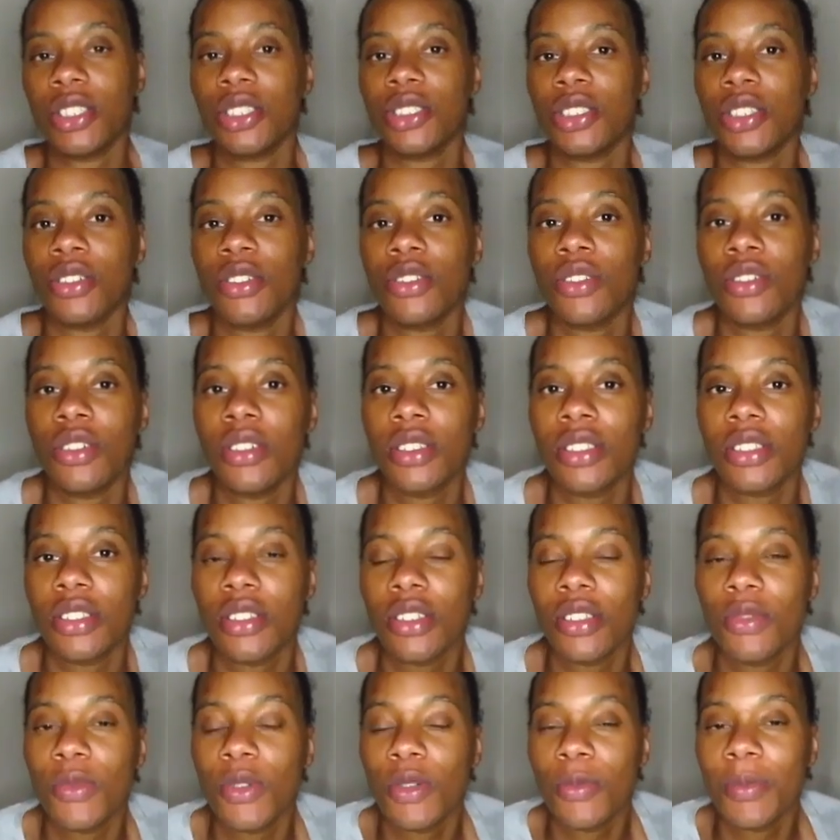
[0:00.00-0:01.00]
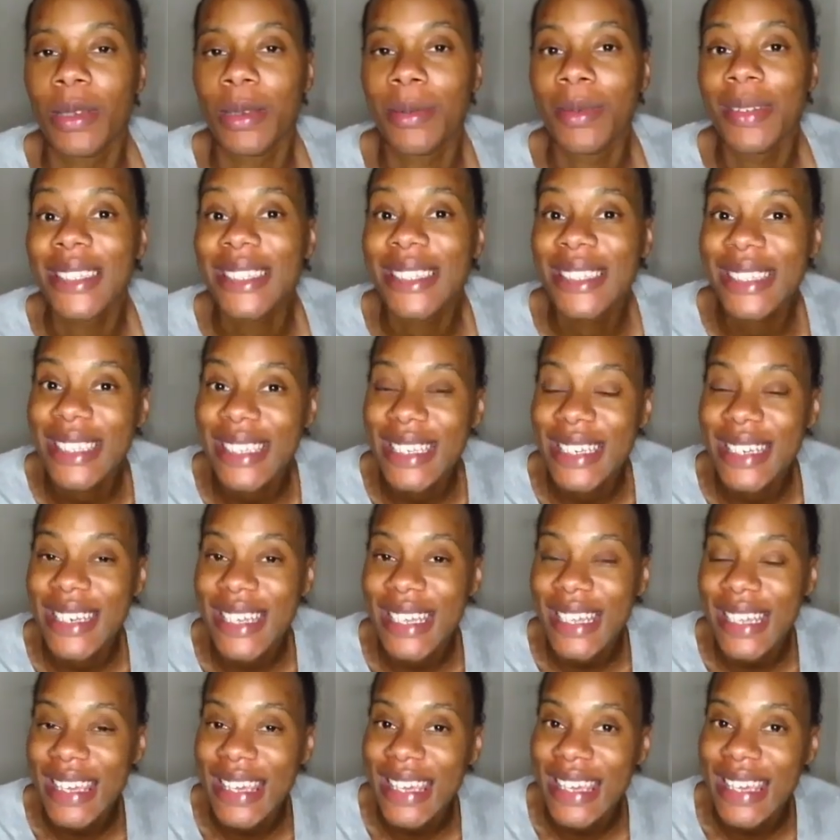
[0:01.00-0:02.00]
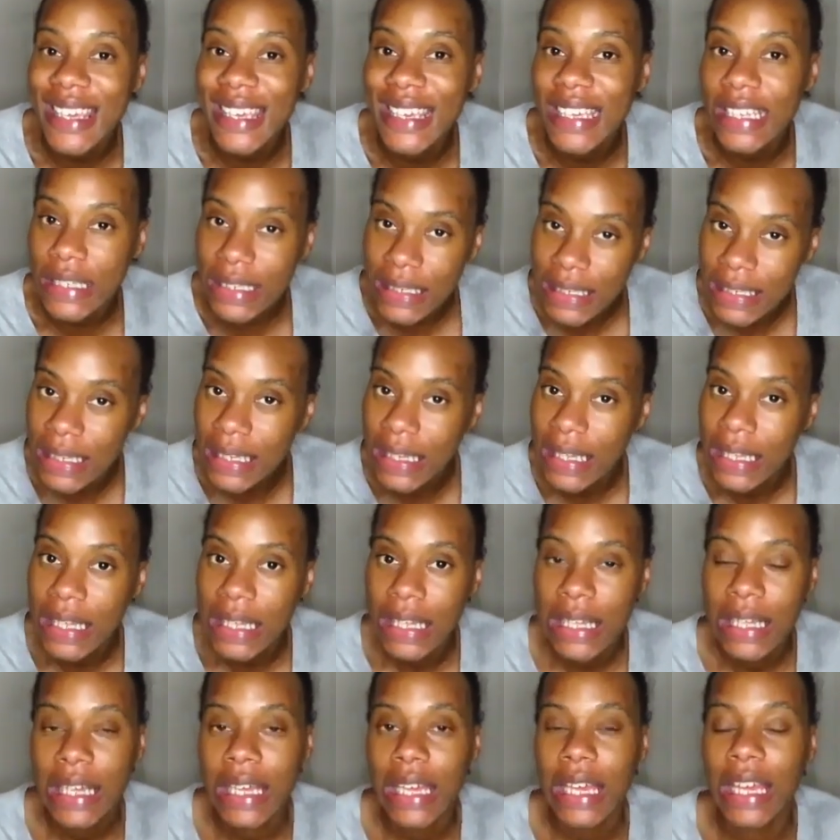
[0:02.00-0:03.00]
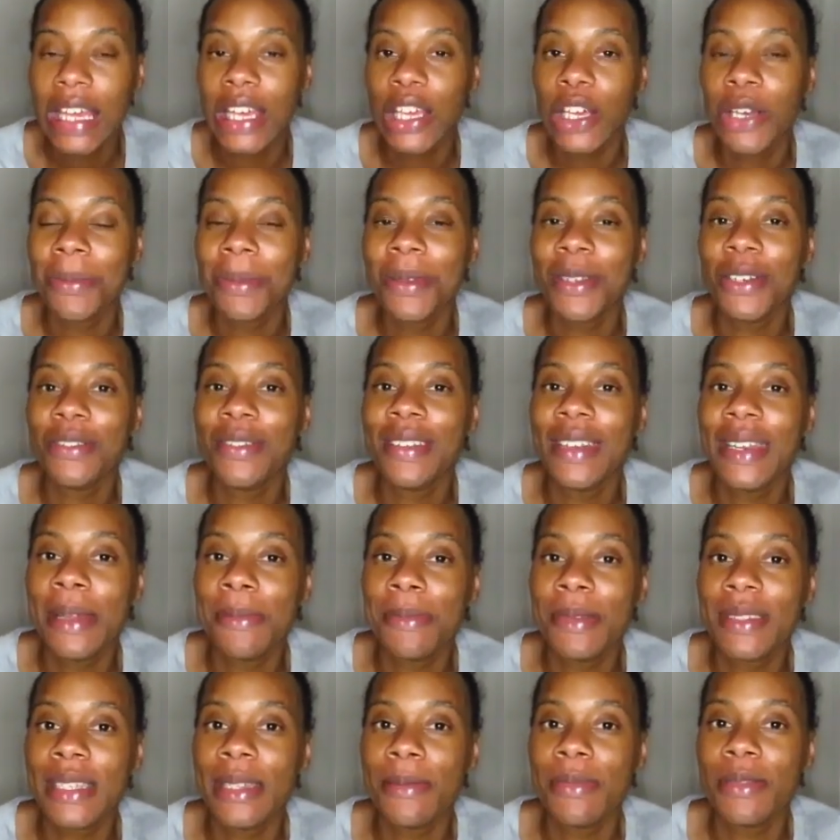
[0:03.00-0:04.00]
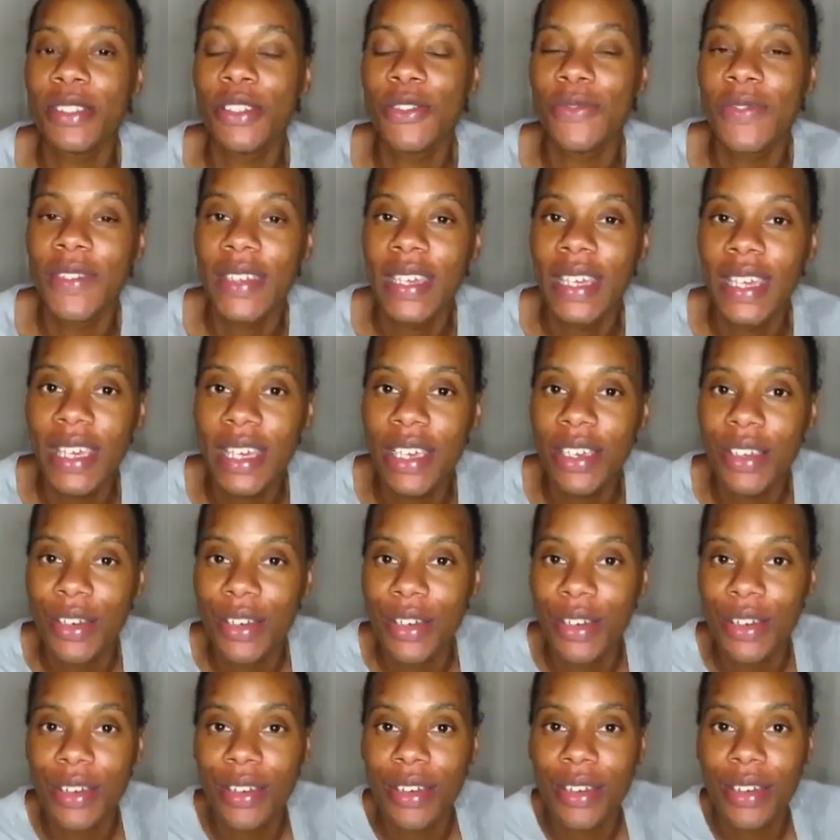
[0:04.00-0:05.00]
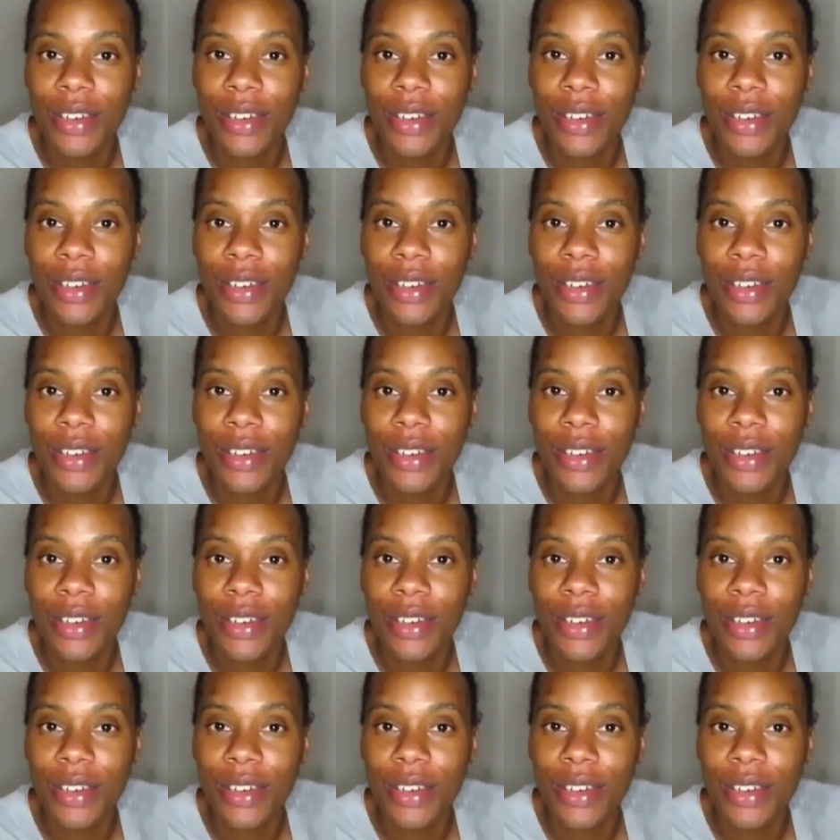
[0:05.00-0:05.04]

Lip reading: shirt on, so you won't be able to see nothing. Ain't gonna be no lip slips over here.